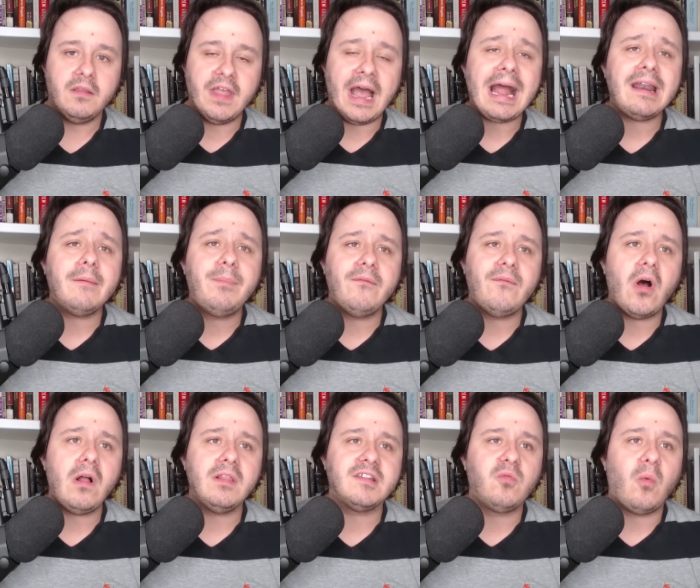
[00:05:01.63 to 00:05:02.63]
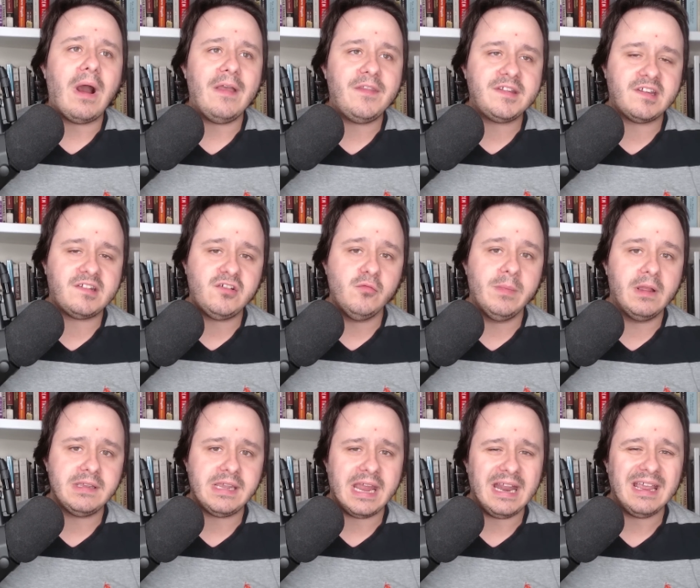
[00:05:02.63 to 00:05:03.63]
That, above all, is why this is
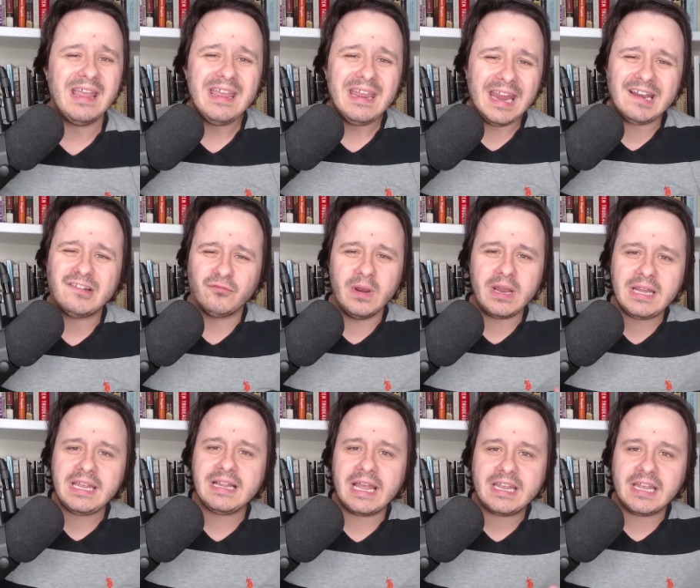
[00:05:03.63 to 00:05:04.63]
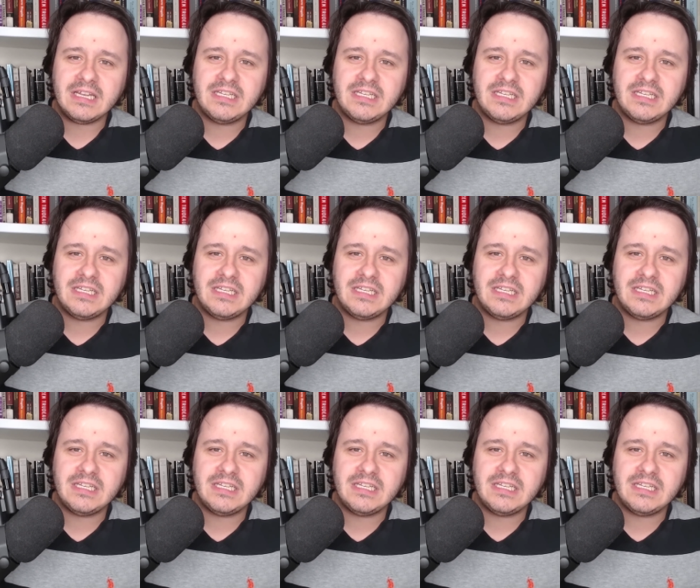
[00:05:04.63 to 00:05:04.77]
humiliating. It's really like a